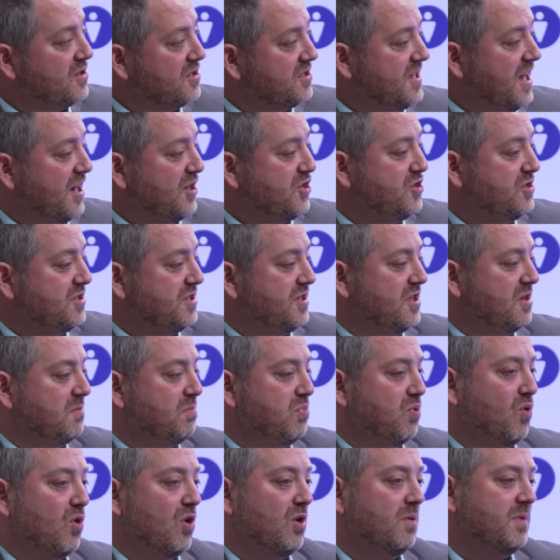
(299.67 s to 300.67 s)
sections of the
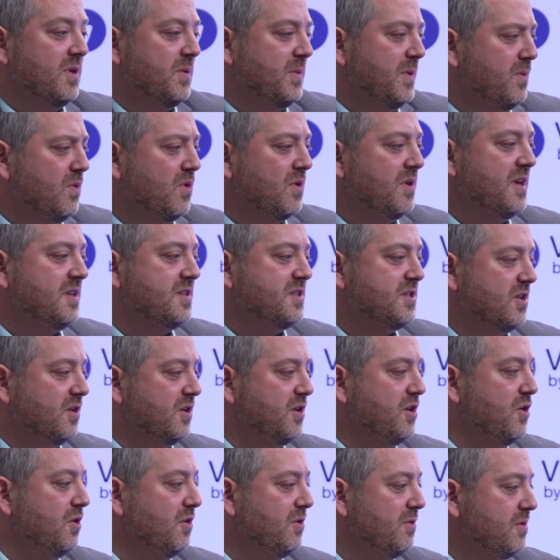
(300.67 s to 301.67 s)
report that we won't necessarily
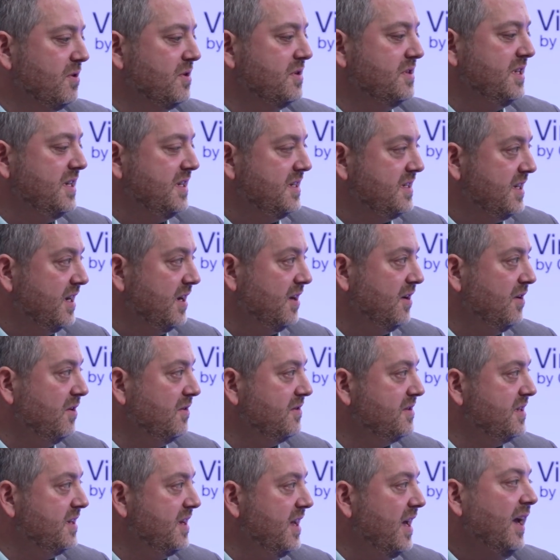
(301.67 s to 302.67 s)
go through in detail
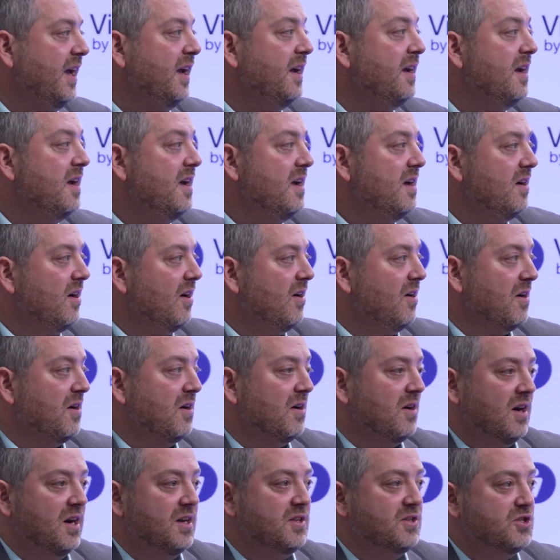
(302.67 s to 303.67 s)
today
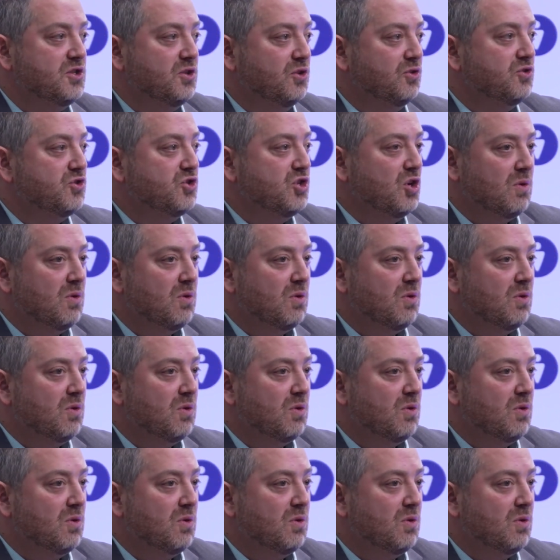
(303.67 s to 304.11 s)
are unsold